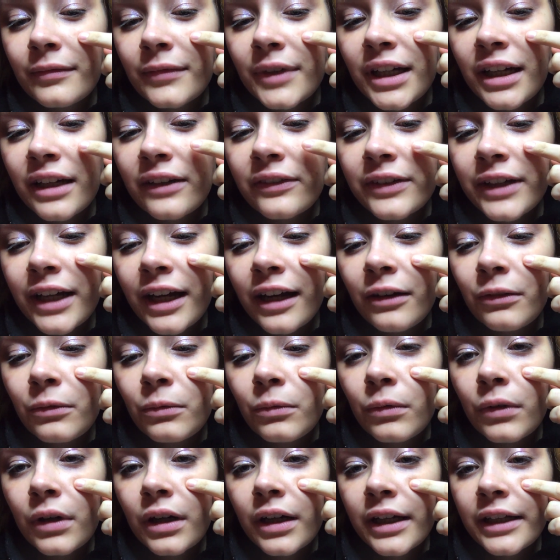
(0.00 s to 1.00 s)
I've got
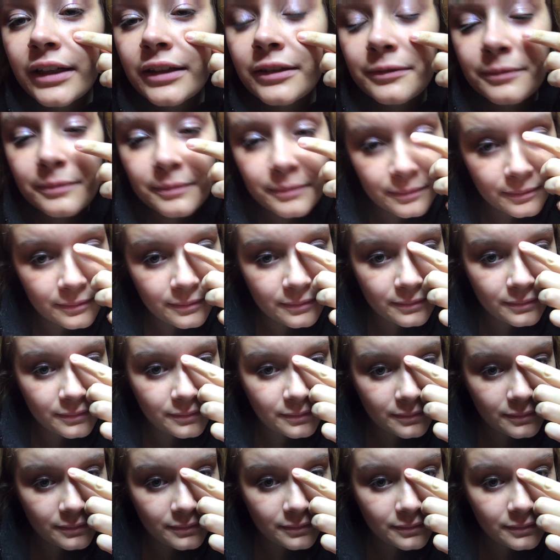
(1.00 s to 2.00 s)
one,
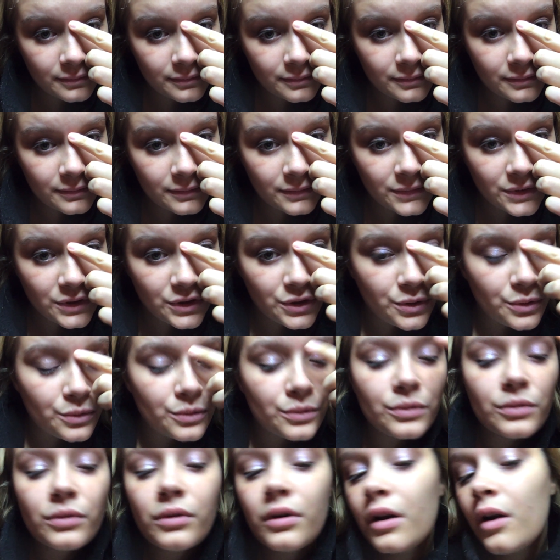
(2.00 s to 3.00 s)

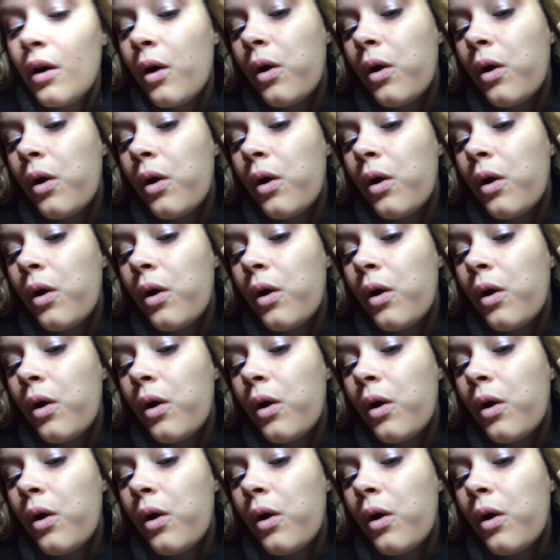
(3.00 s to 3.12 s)
two,